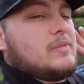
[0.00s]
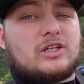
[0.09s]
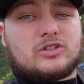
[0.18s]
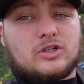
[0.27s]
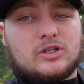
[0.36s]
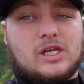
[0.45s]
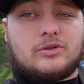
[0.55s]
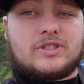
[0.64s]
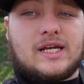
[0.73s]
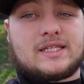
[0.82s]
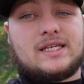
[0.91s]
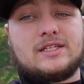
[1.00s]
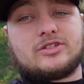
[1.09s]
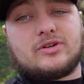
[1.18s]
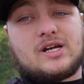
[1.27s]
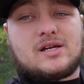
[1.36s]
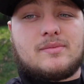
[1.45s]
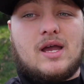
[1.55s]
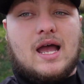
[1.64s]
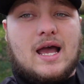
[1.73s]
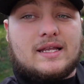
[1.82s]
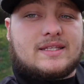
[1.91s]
Make sure that you check the Instagram at